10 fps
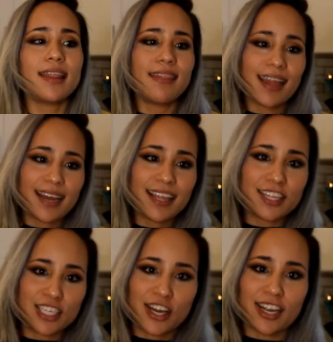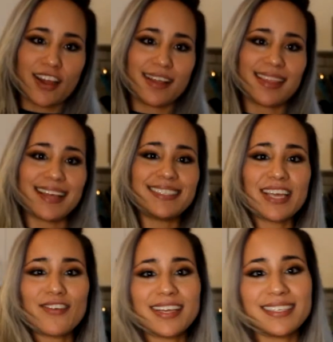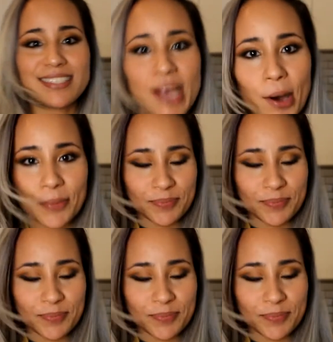They need the turkey on Thanksgiving. So,